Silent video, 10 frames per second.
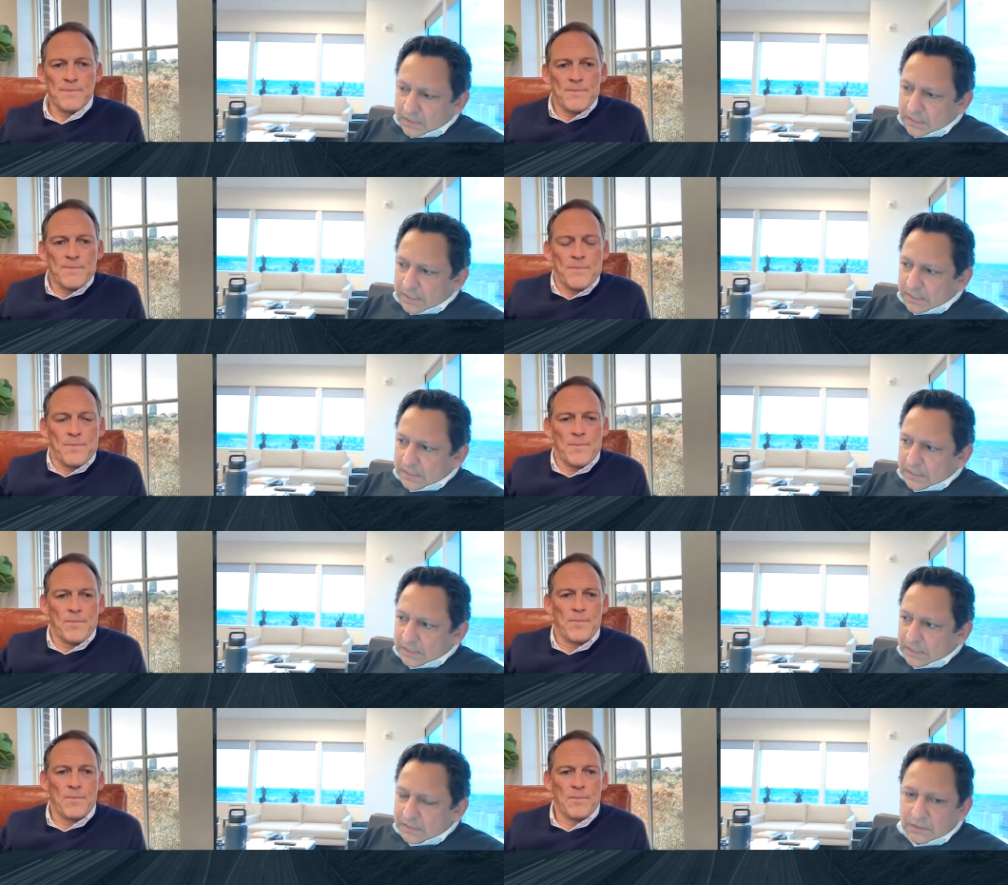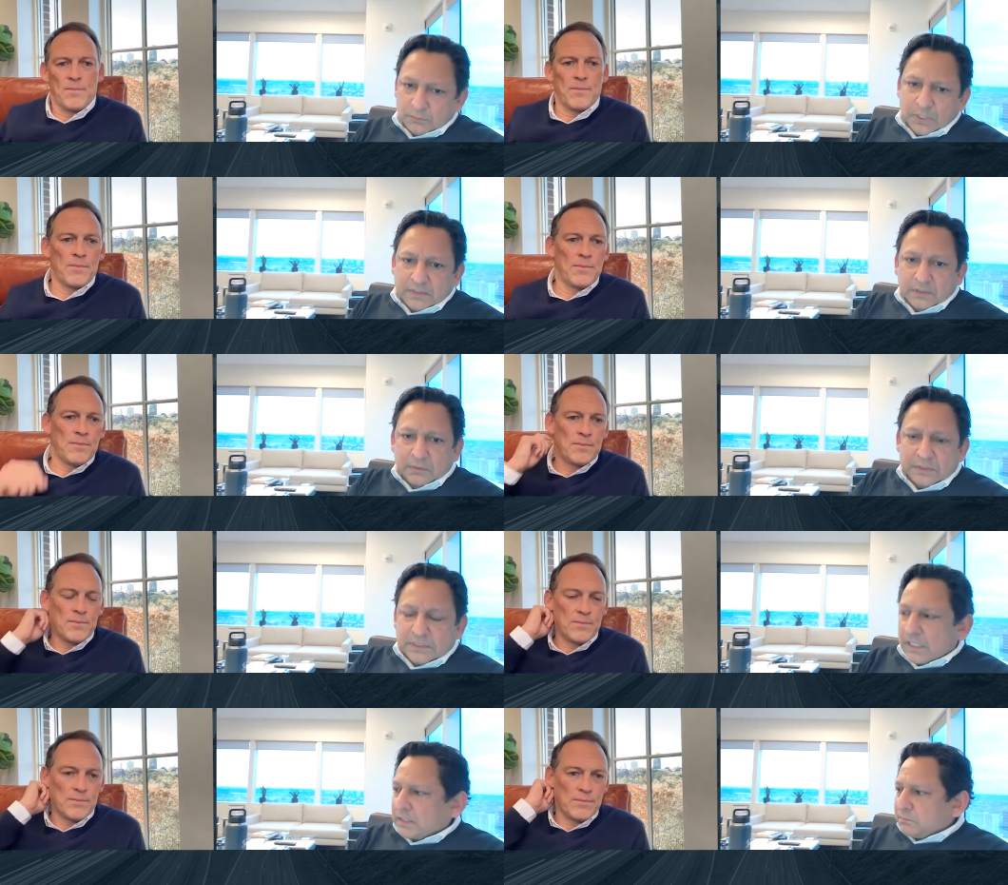Speaker 1: And and you know, I think we were
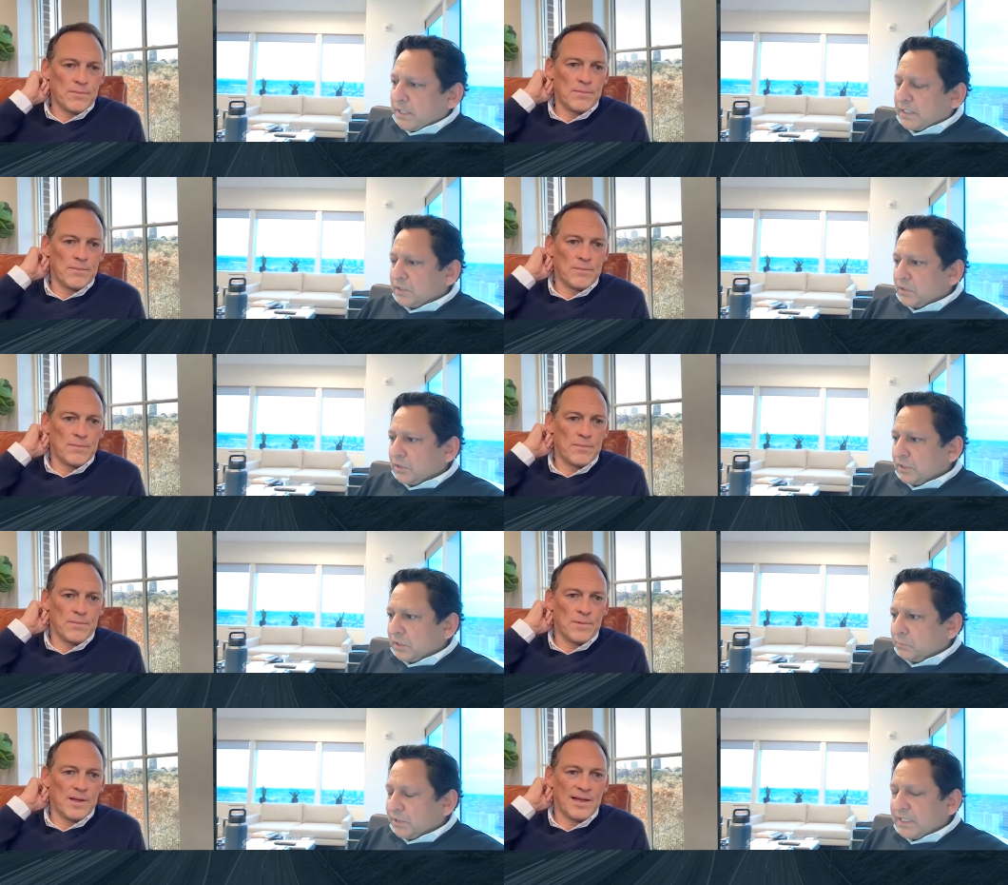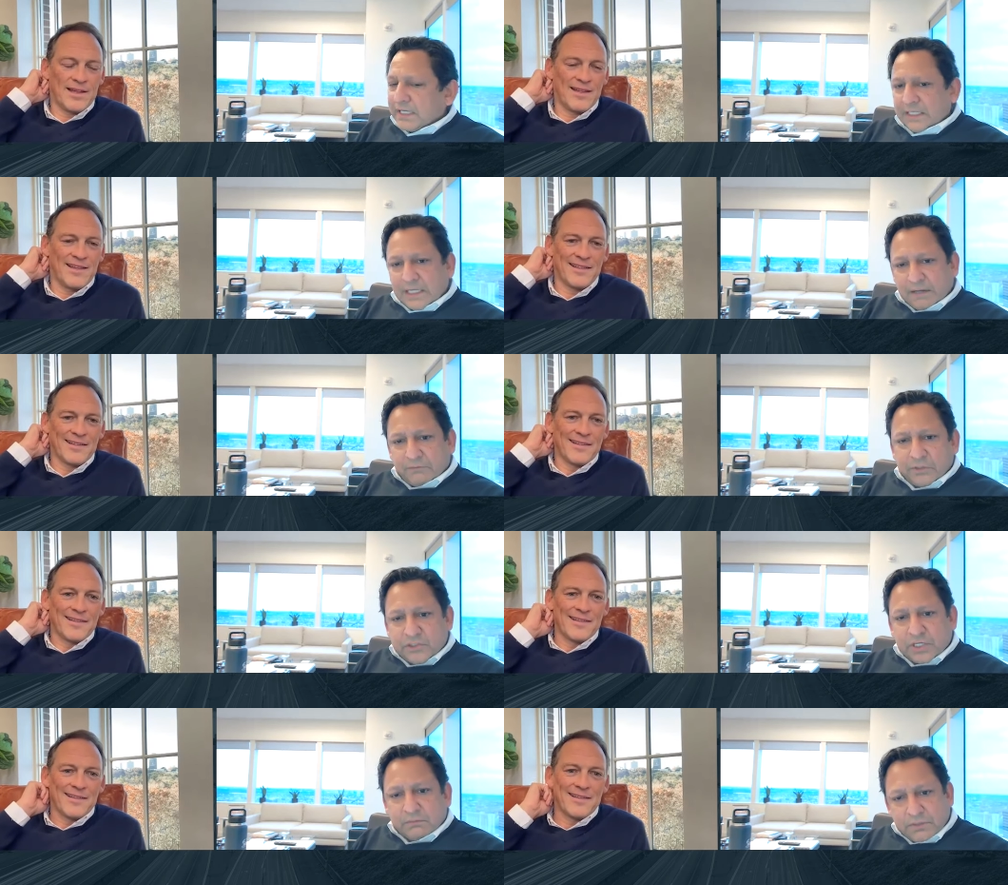talking about it earlier, but every
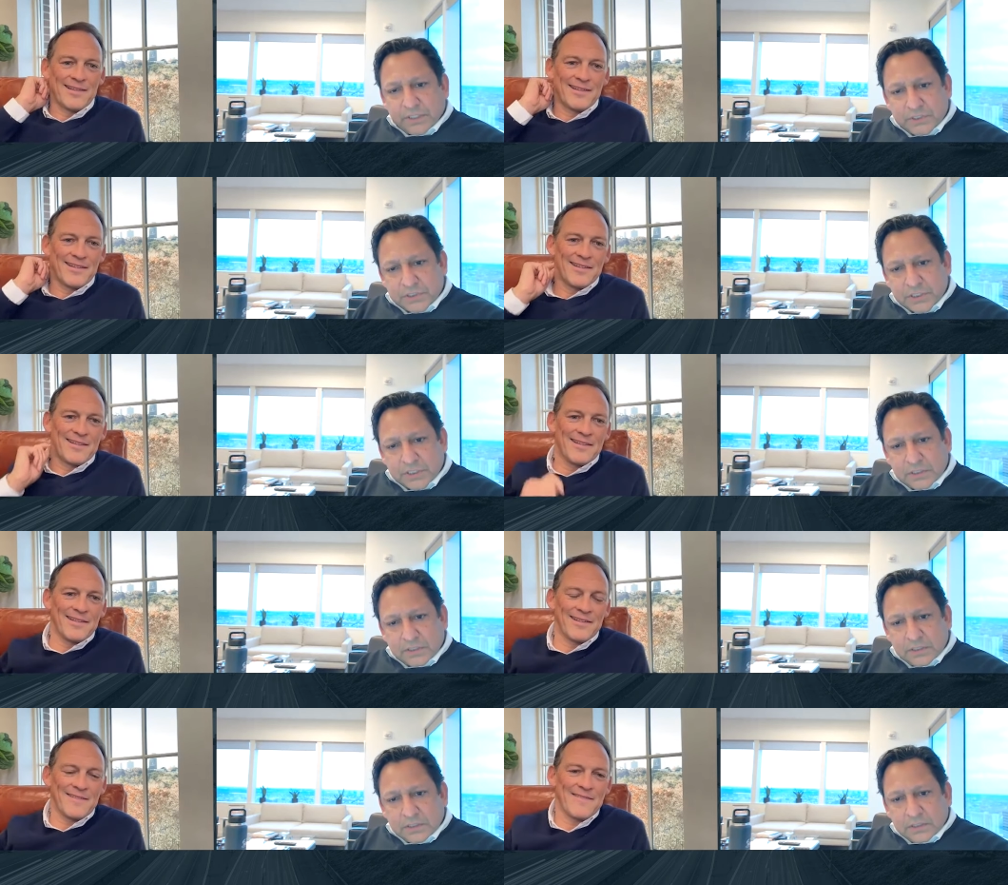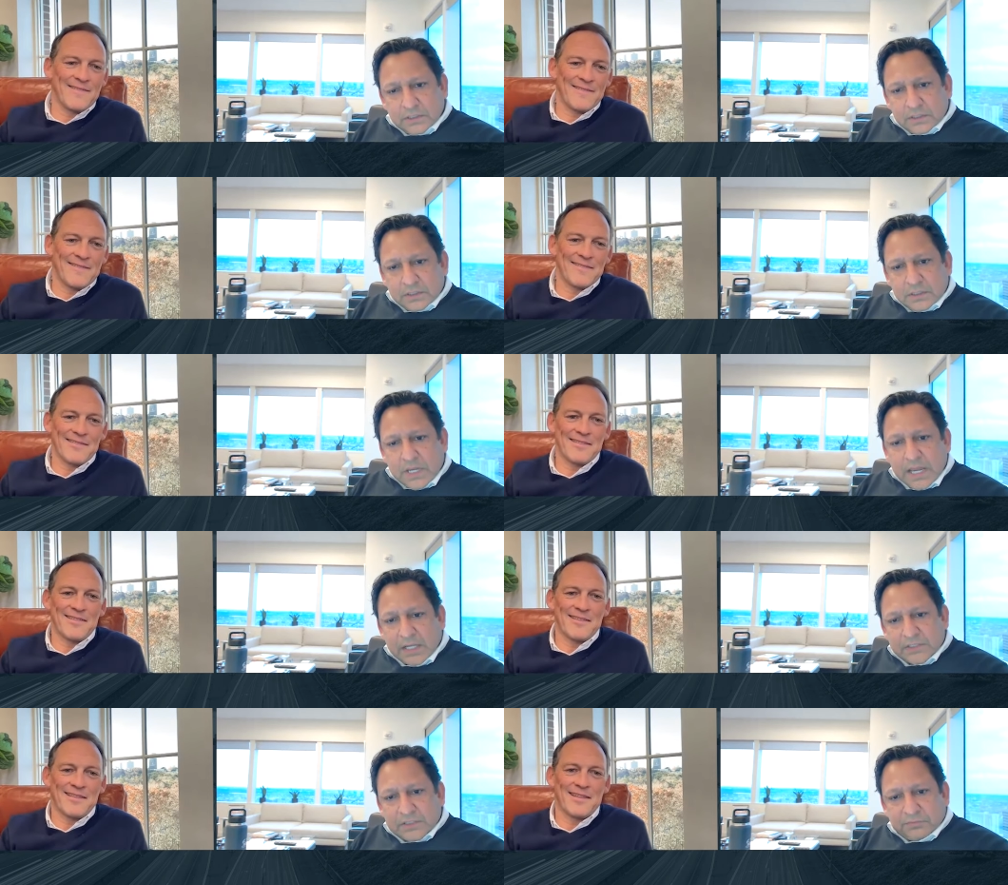generation
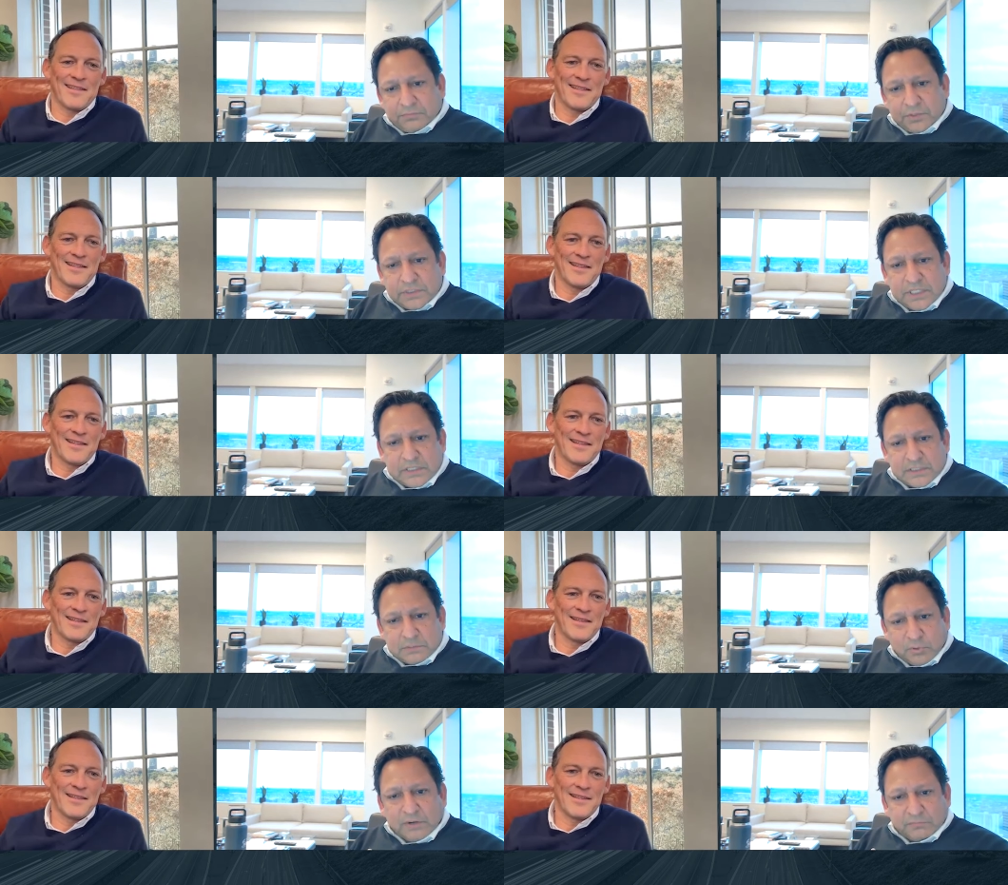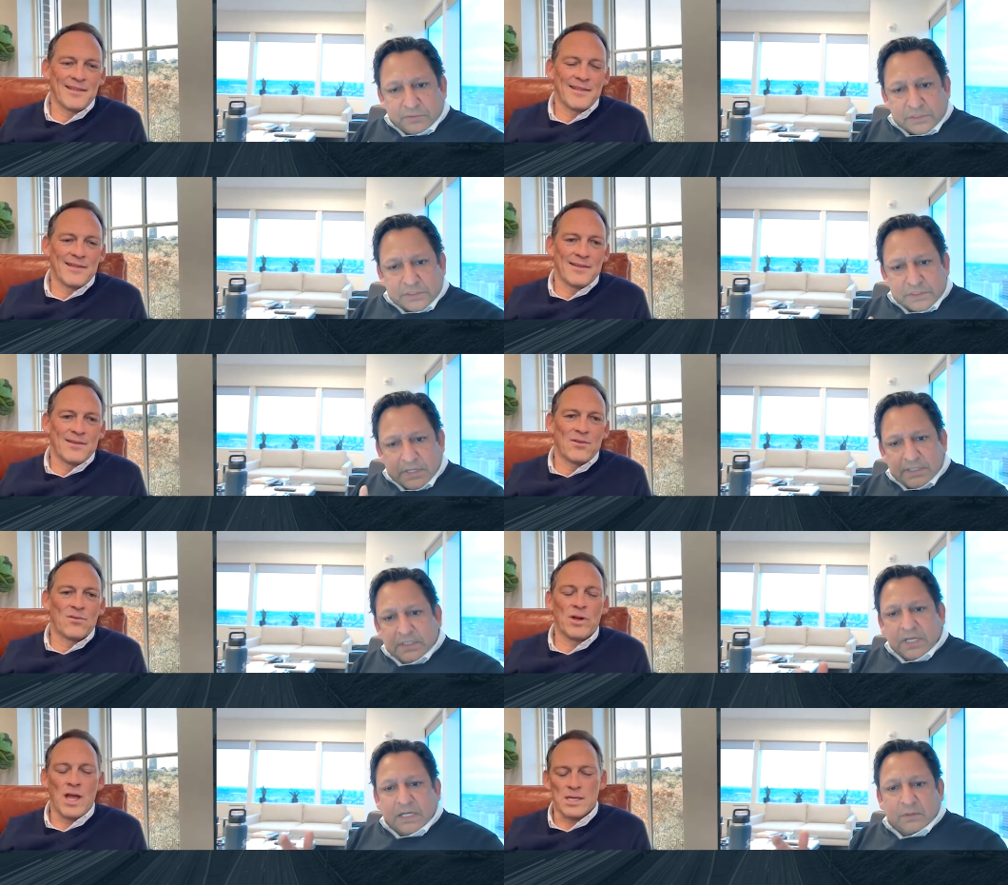has different tastes and preferences, right? And you
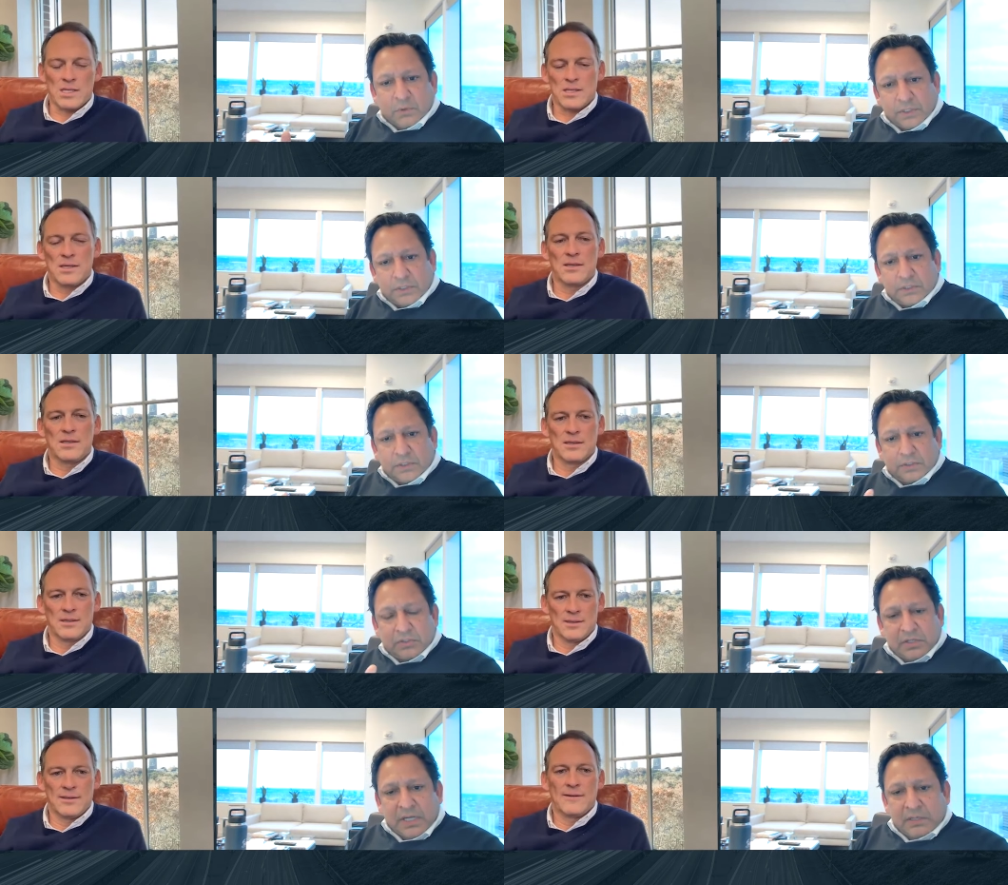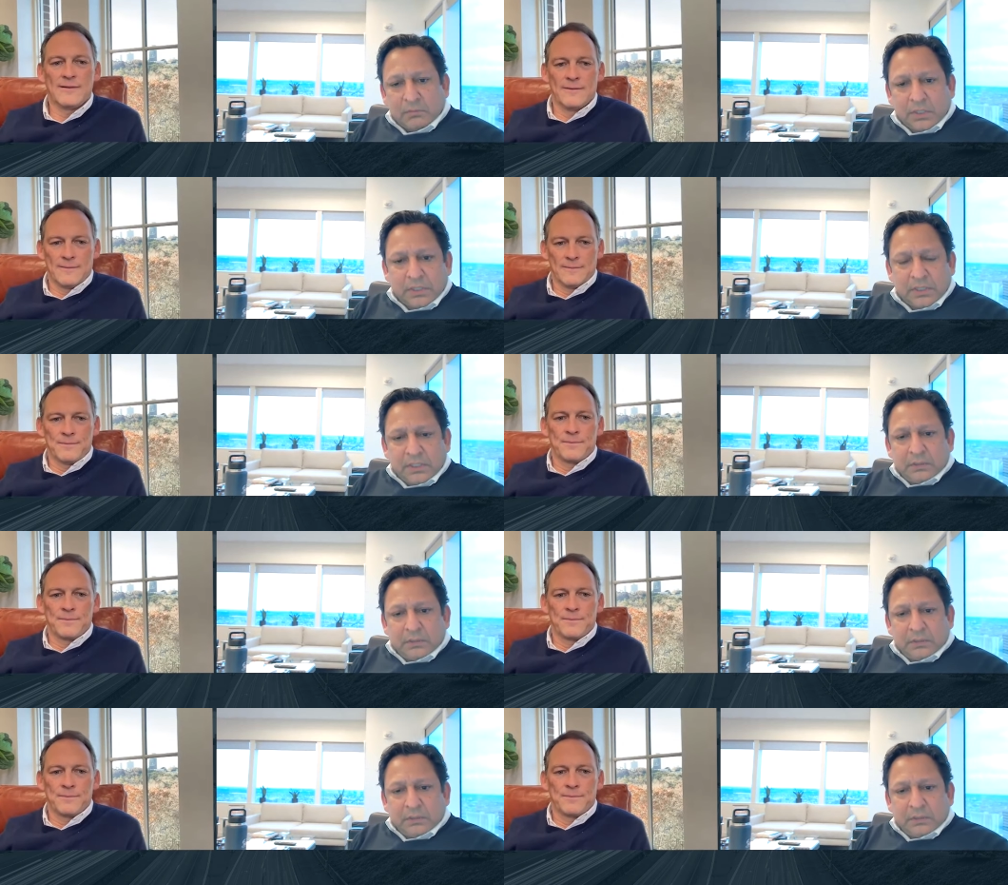kind of yes. want to, you know, you kind of want to,